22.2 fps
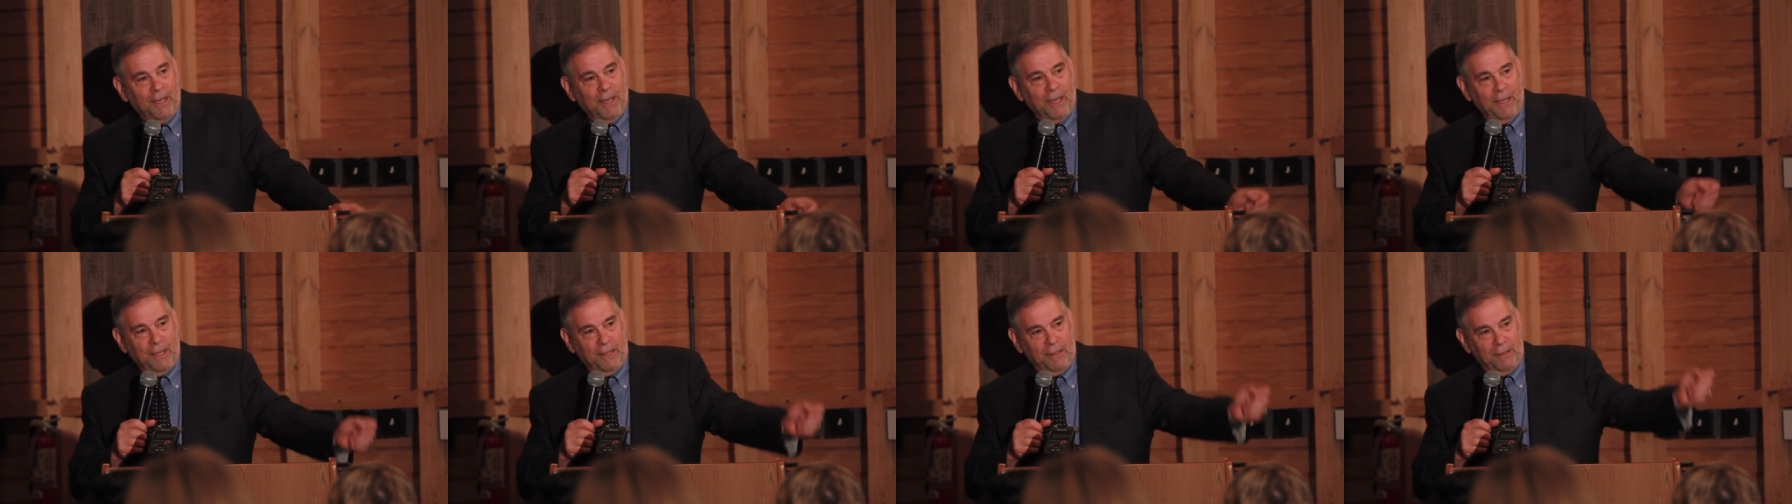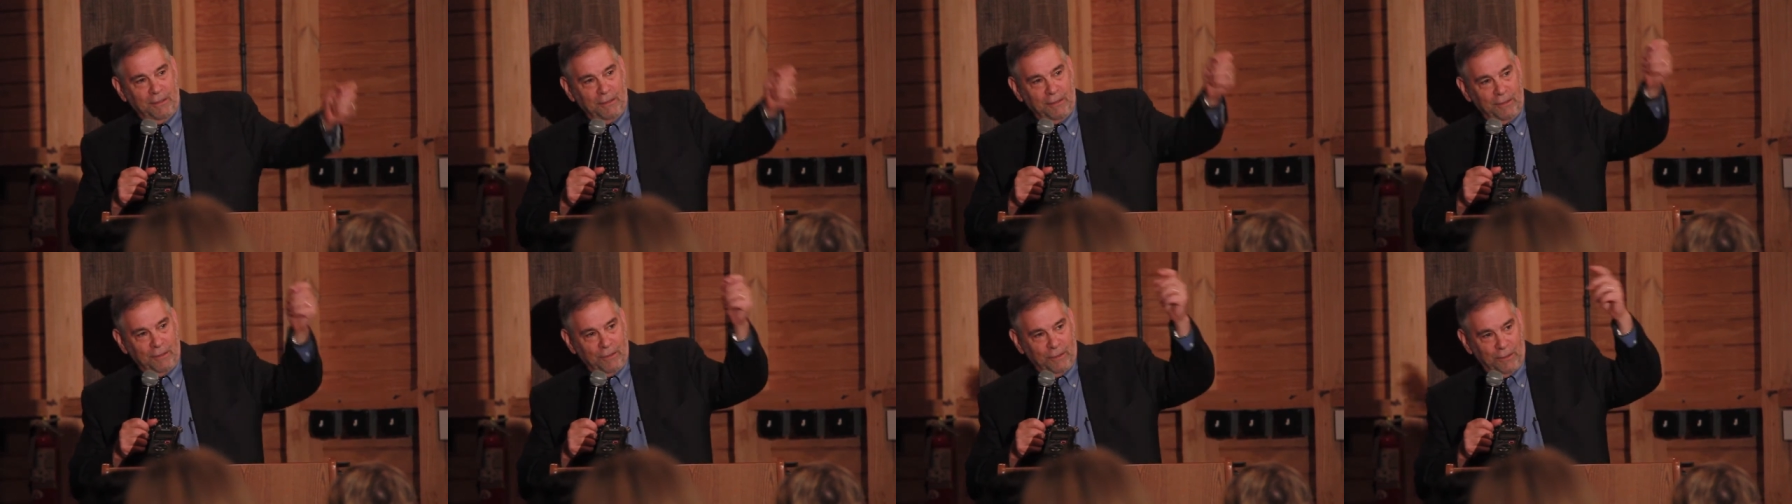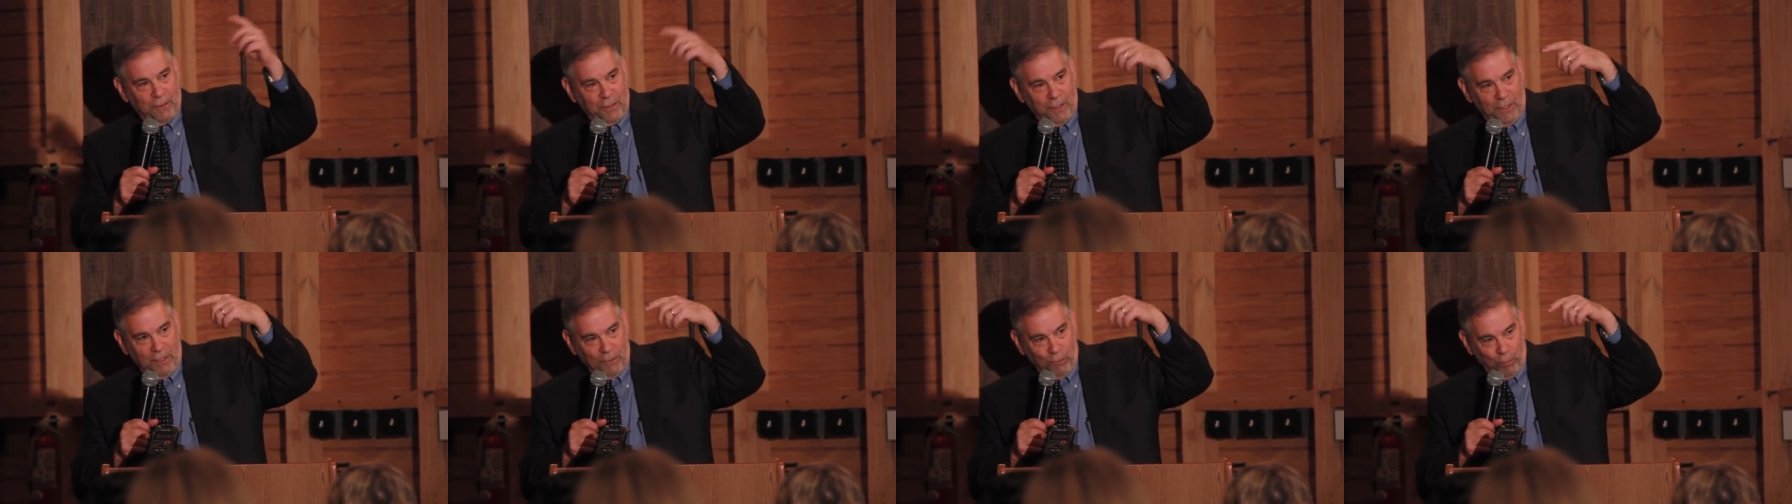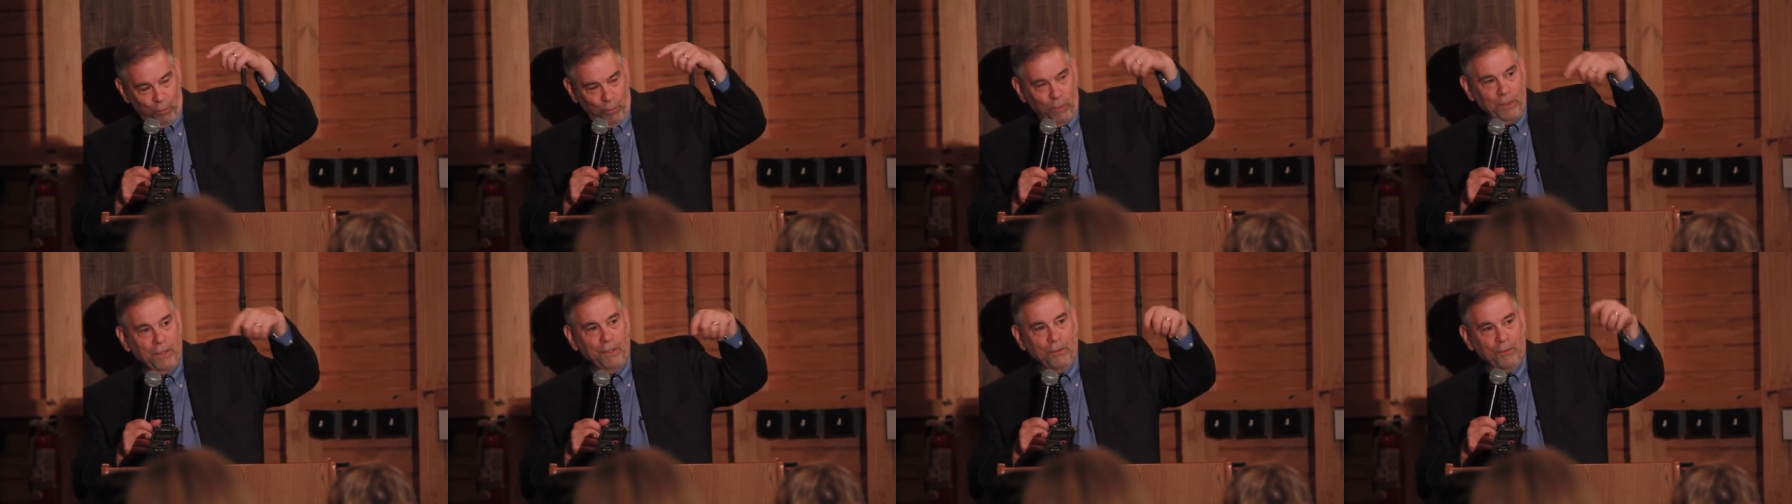and the
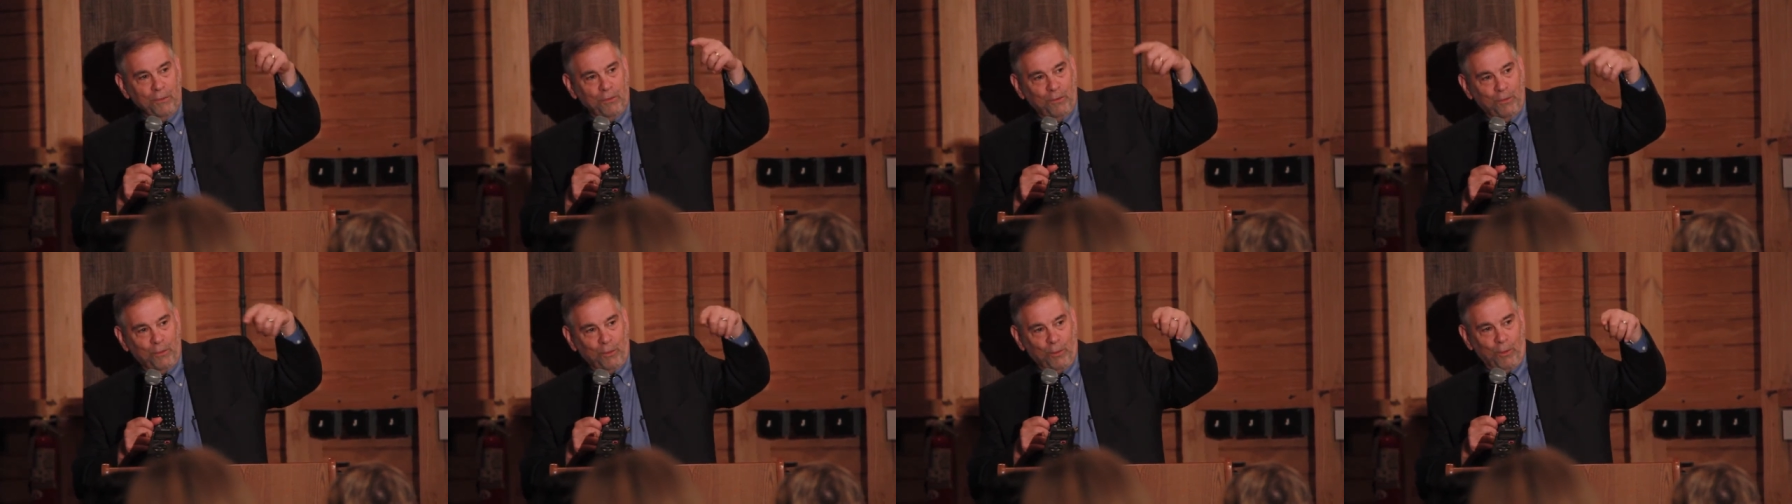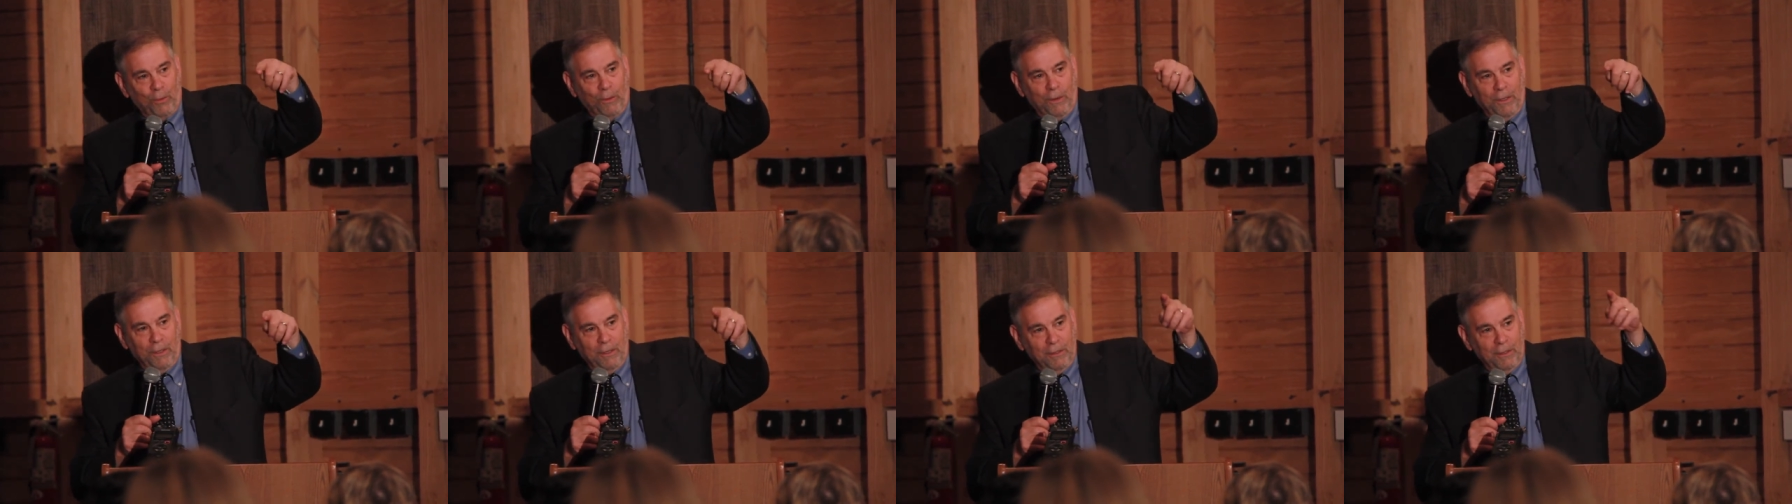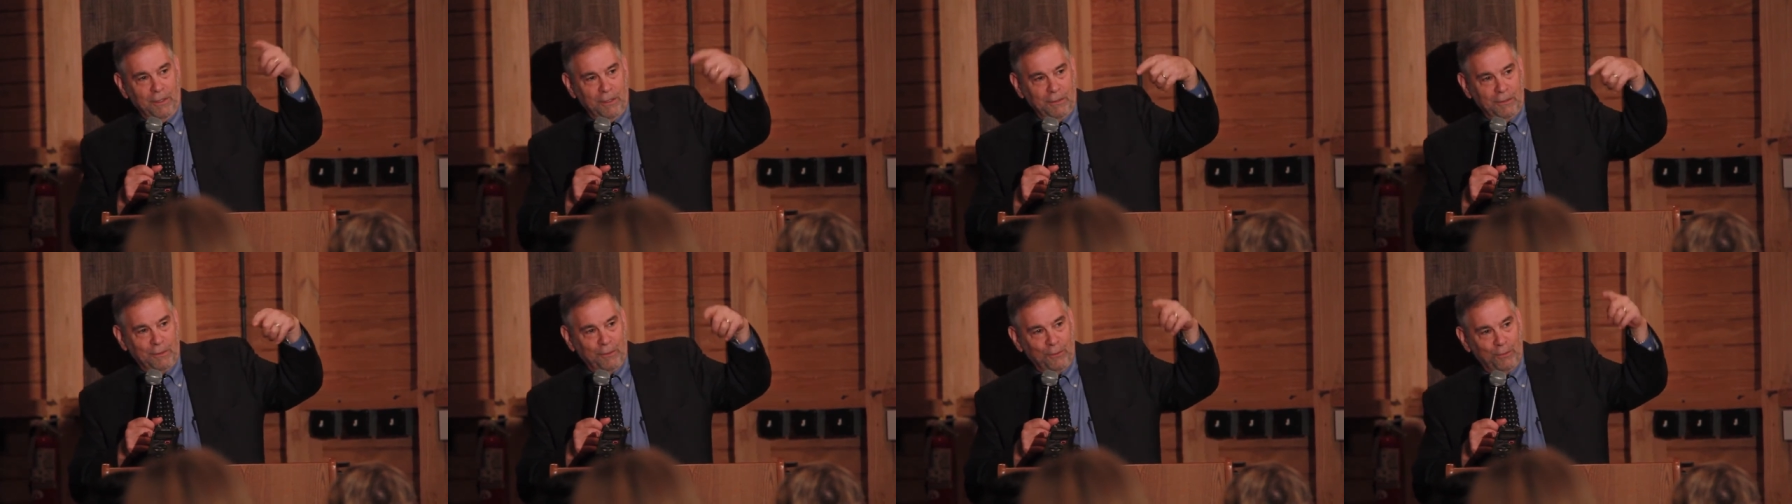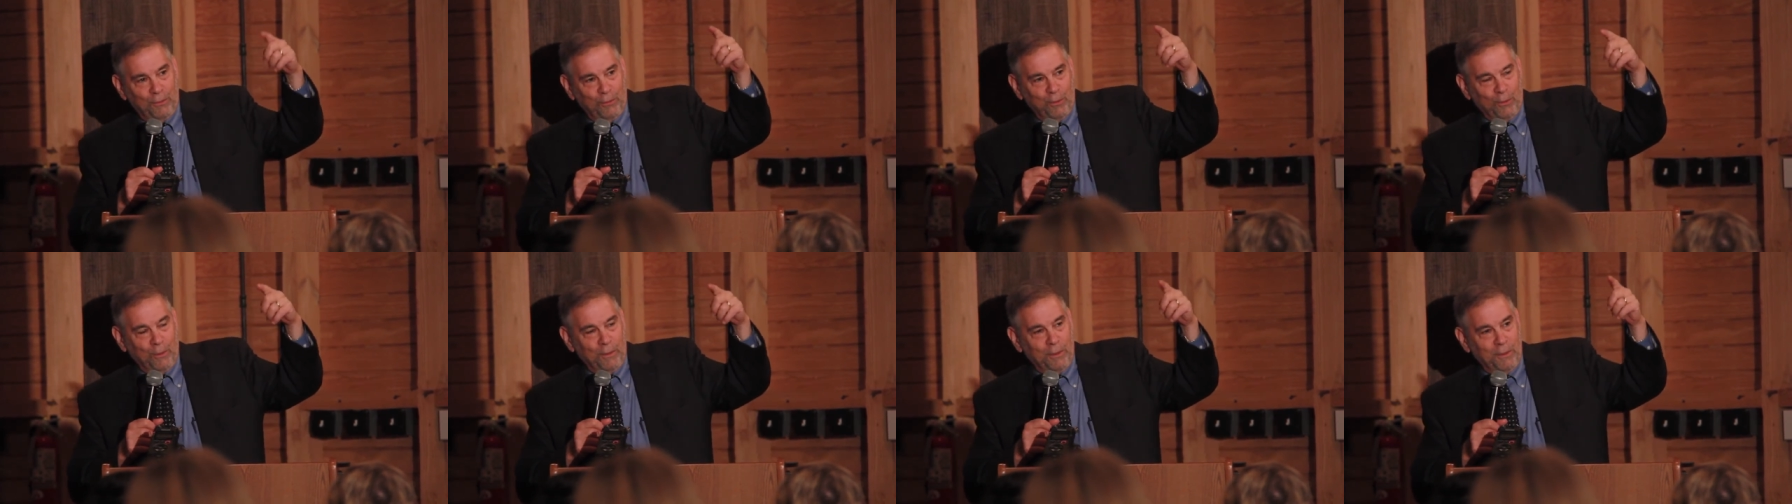real story, not the
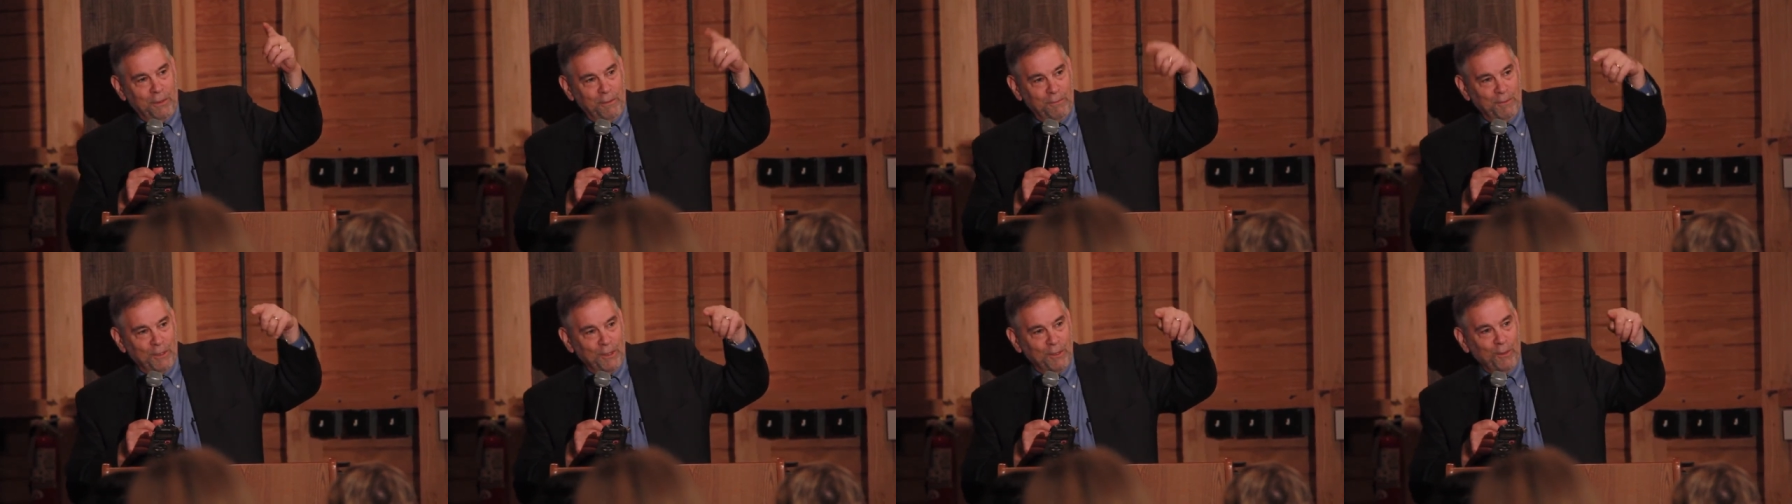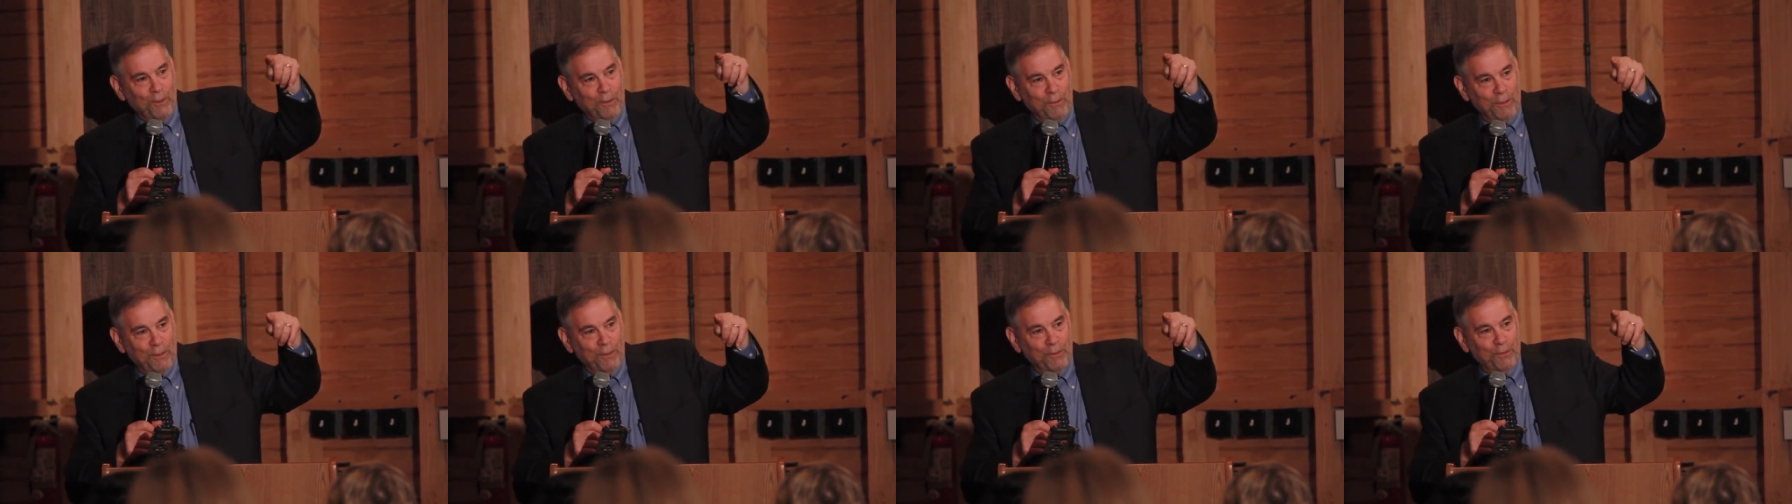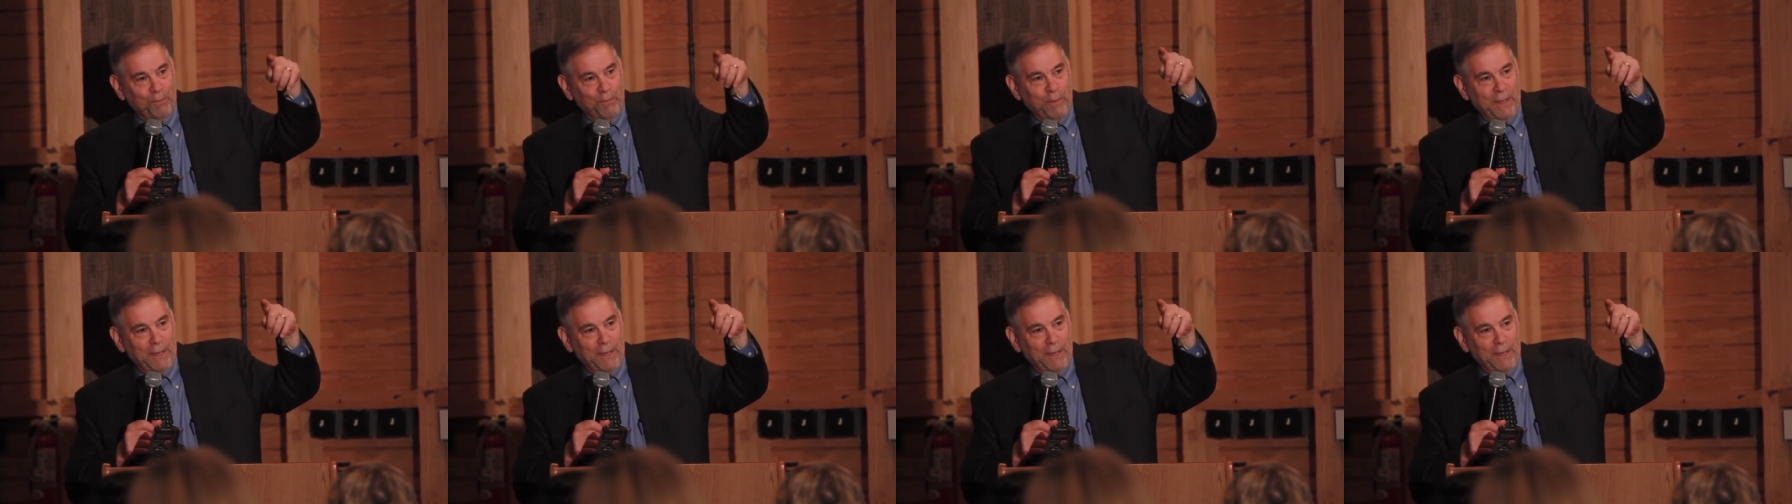story of Inglourious